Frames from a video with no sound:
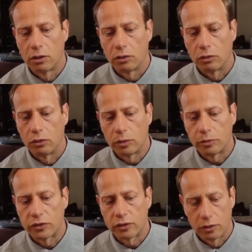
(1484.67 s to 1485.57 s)

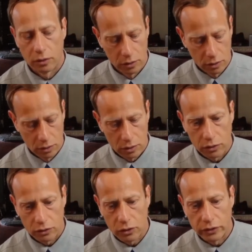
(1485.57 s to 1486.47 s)
Whoops.
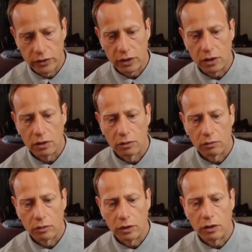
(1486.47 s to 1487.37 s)
Control Z.
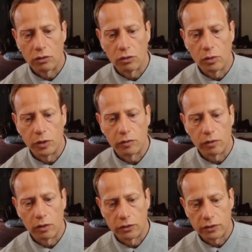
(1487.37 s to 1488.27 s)
We need to group it
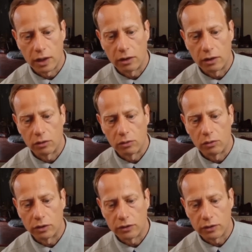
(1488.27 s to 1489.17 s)
first. I don't know
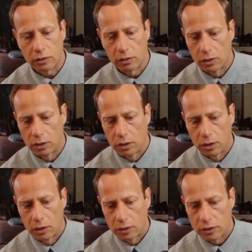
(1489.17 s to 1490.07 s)
what's...
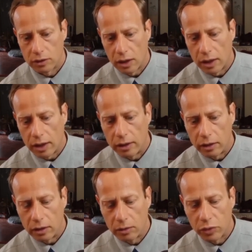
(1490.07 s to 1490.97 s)
So
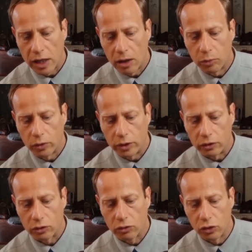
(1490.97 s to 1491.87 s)
in PowerPoint,
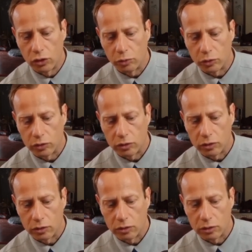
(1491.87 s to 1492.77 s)
the group
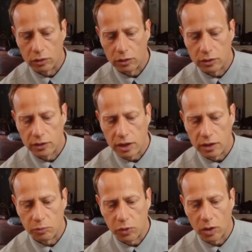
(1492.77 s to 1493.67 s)

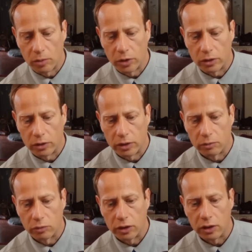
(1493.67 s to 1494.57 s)
stays permanently,
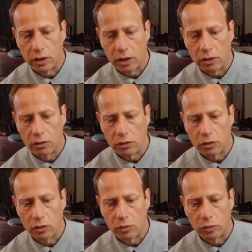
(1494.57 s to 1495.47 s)
but in here, the
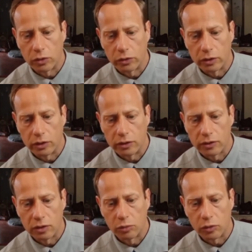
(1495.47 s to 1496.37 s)
group only is
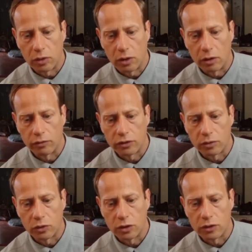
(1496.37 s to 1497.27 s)
temporary for
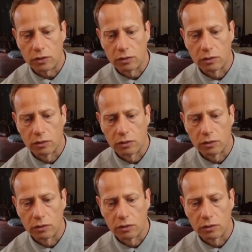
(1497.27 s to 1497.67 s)
some reason.